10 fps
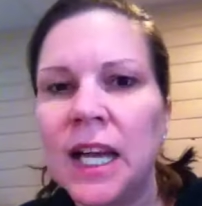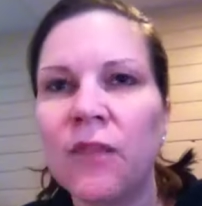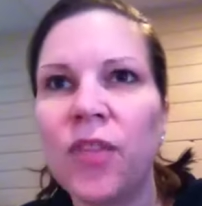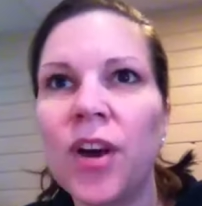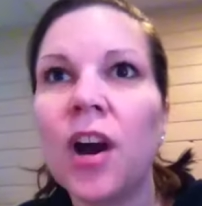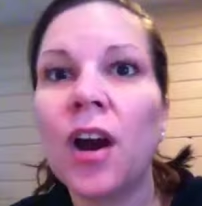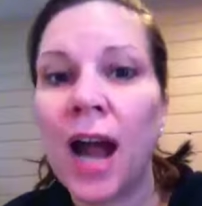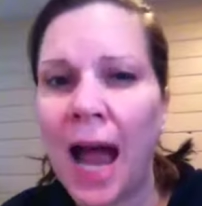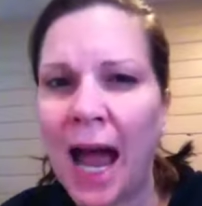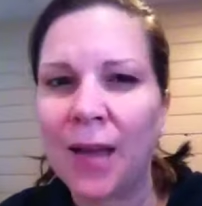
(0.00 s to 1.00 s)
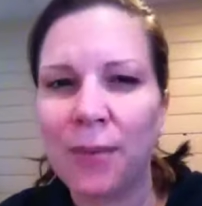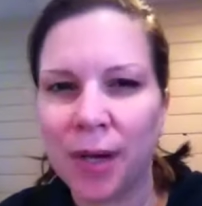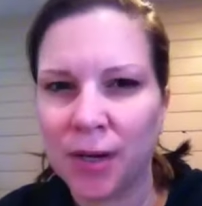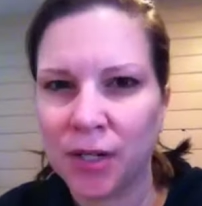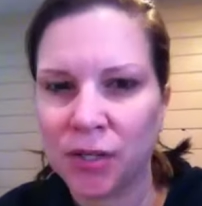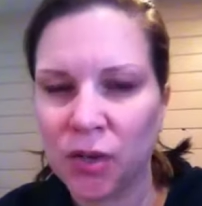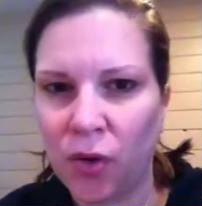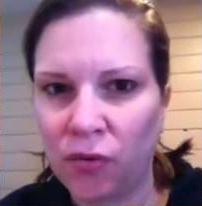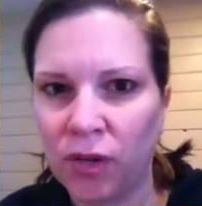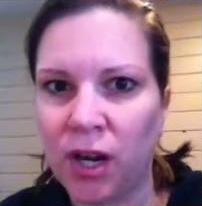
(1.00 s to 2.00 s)
If there are high barriers to
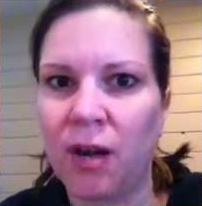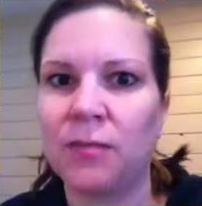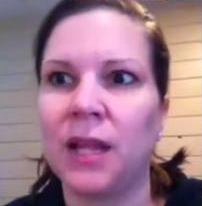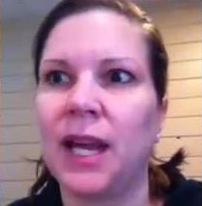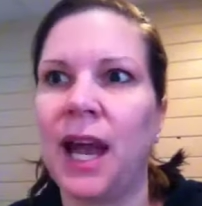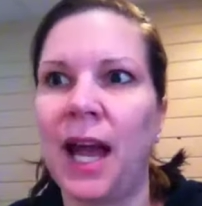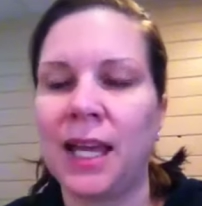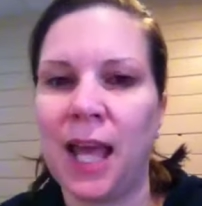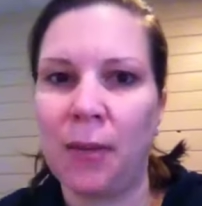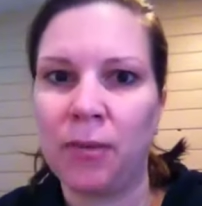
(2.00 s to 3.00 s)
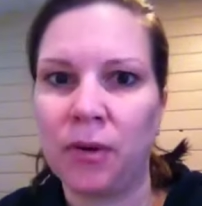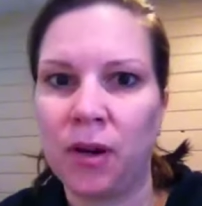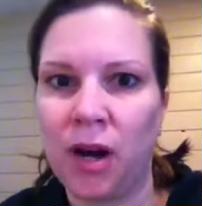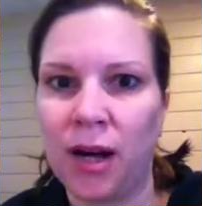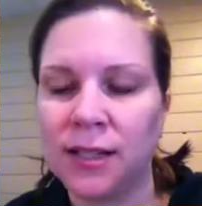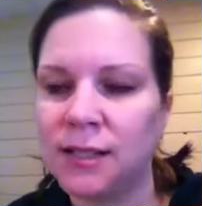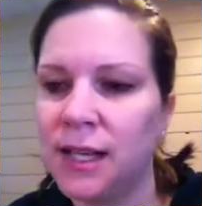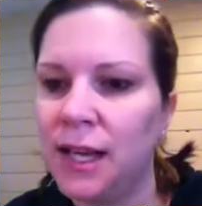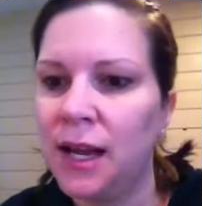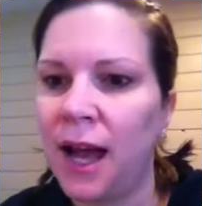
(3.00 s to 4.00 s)
overcome, like high capital costs,
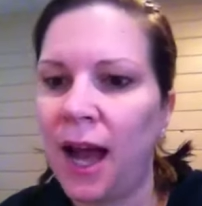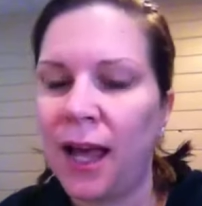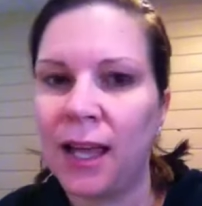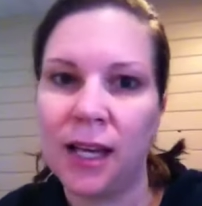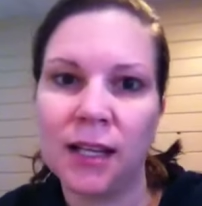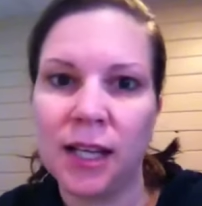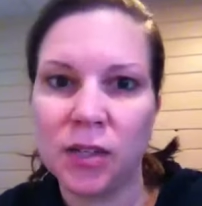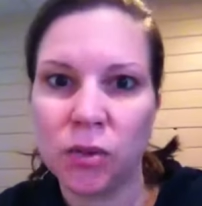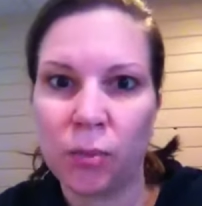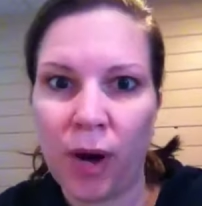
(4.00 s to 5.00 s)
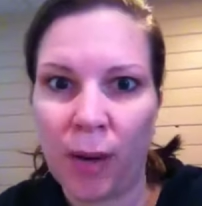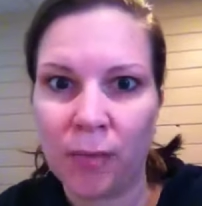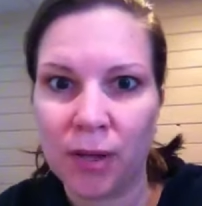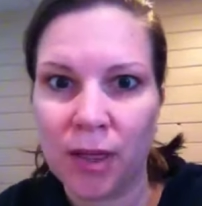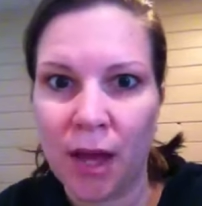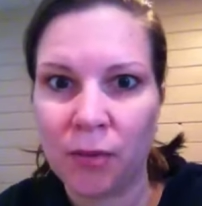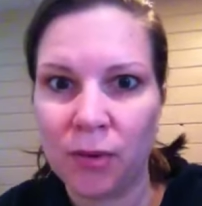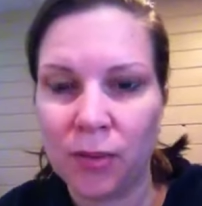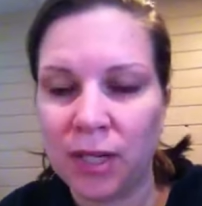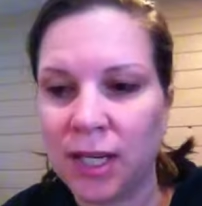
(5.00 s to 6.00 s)
high intellectual property that
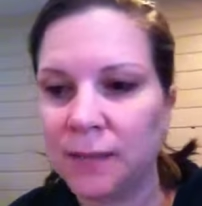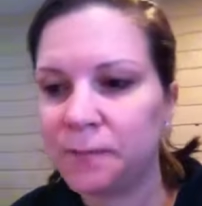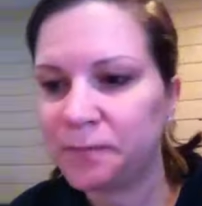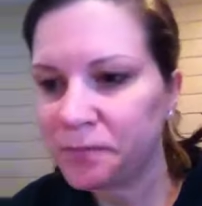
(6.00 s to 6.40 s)
we would need,